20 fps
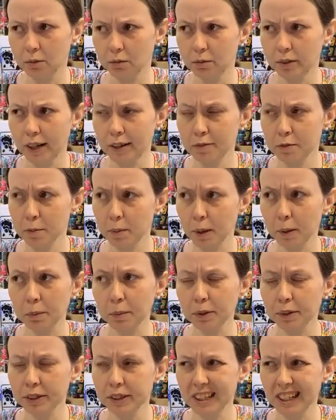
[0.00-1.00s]
No,
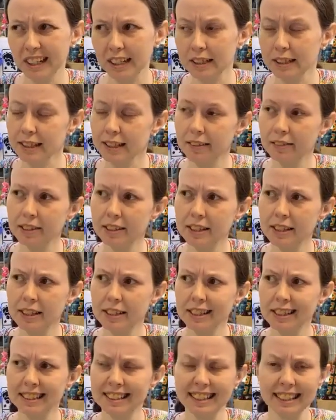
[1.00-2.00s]
five's purple. Ten.
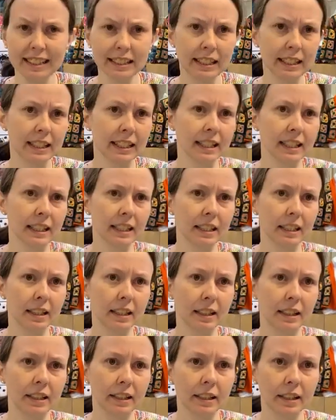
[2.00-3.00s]
Seven CC ten, I
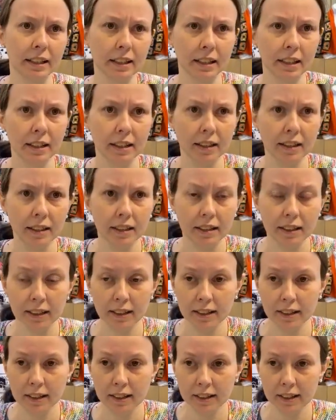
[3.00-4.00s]
think.
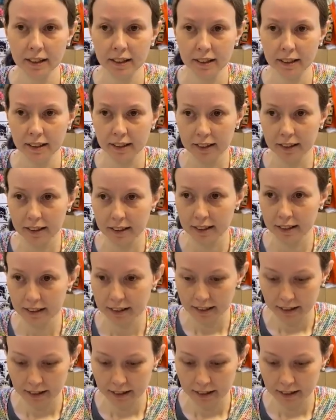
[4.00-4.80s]
It's a CC something.